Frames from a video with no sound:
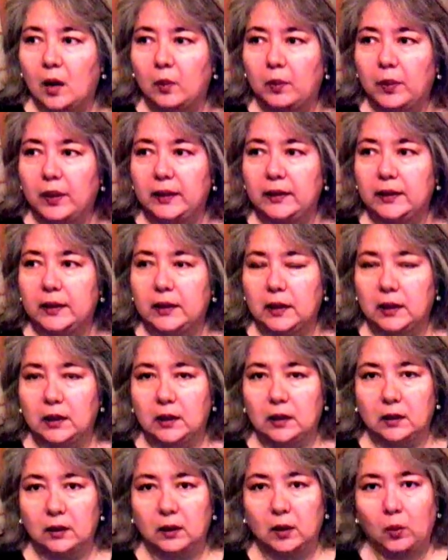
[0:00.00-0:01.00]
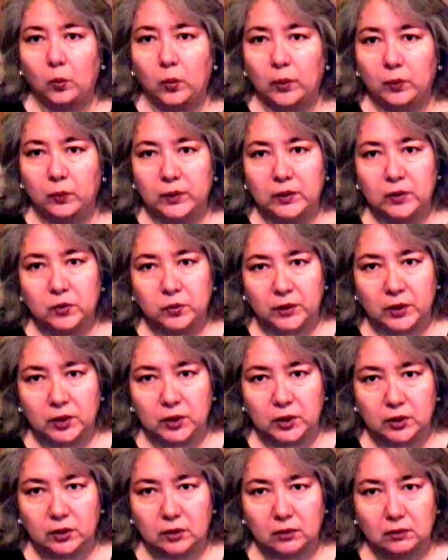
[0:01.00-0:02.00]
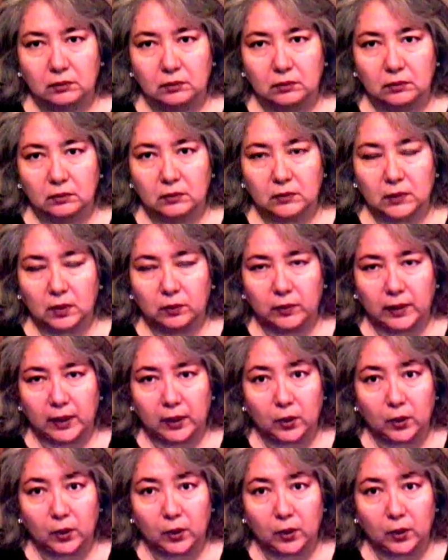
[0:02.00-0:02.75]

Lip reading: But then when I